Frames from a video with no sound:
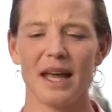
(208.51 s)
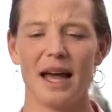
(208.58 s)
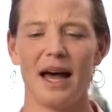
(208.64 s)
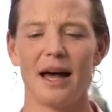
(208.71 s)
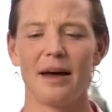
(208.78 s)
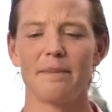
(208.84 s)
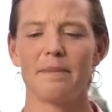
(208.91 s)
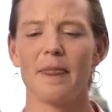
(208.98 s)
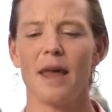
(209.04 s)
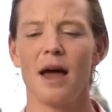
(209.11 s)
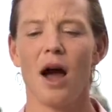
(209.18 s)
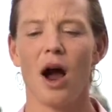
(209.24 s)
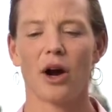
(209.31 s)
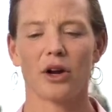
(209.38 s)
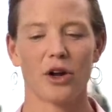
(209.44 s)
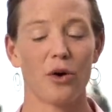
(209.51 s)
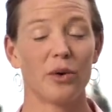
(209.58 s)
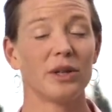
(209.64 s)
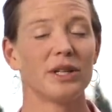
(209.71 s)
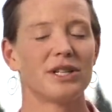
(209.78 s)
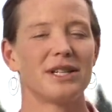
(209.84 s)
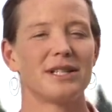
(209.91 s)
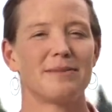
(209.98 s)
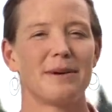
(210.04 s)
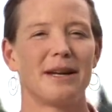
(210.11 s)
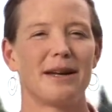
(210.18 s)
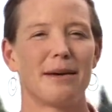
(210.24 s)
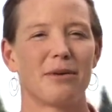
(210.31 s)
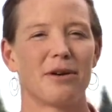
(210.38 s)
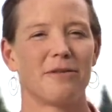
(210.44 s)
Our coalition has made
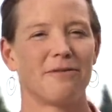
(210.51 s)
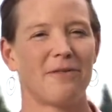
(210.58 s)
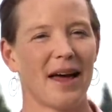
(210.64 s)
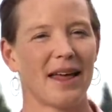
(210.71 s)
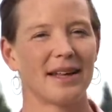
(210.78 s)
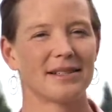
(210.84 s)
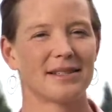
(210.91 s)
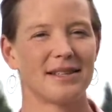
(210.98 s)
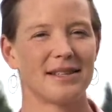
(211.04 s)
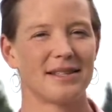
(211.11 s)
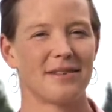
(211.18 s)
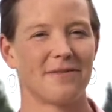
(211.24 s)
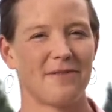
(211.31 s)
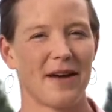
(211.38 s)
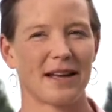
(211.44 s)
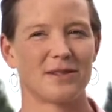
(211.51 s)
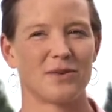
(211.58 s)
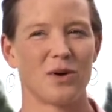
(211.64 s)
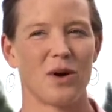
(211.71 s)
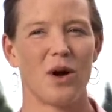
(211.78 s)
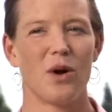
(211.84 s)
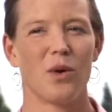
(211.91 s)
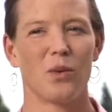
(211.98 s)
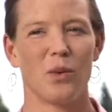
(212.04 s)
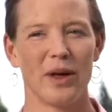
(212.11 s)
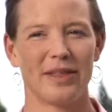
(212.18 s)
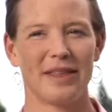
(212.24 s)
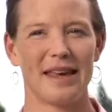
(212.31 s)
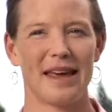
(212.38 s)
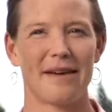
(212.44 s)
a number of filings to this effect
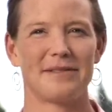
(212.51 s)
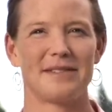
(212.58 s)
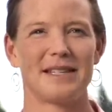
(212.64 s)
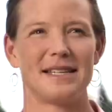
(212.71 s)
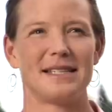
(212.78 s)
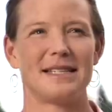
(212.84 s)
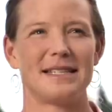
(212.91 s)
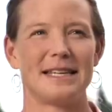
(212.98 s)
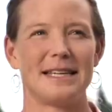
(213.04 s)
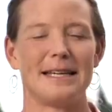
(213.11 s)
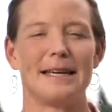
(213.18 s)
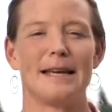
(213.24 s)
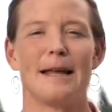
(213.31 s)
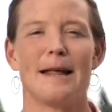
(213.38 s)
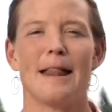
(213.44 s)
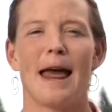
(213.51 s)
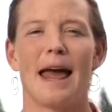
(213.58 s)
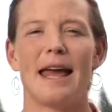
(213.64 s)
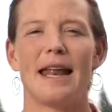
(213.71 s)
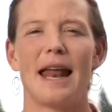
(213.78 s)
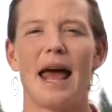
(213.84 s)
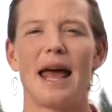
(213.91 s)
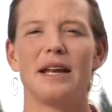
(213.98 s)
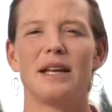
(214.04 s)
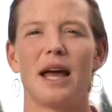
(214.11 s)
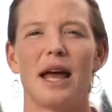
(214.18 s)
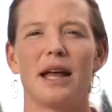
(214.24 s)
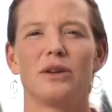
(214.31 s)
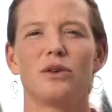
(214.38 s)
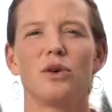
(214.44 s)
with the FCC,
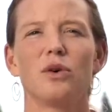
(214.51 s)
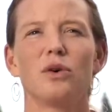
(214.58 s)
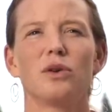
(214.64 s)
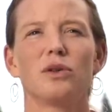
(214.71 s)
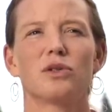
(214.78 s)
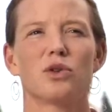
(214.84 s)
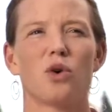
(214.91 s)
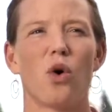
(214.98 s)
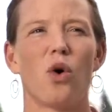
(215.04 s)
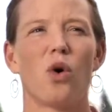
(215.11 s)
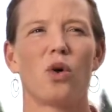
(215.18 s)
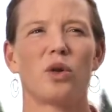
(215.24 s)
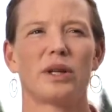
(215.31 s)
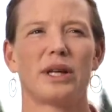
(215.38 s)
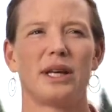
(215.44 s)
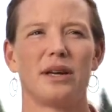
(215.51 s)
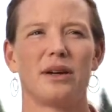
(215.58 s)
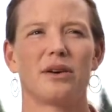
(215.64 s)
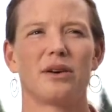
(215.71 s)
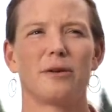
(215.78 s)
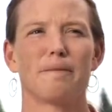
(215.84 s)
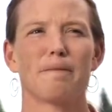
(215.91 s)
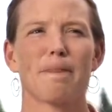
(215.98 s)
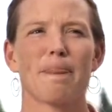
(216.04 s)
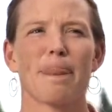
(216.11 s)
and Google's goal here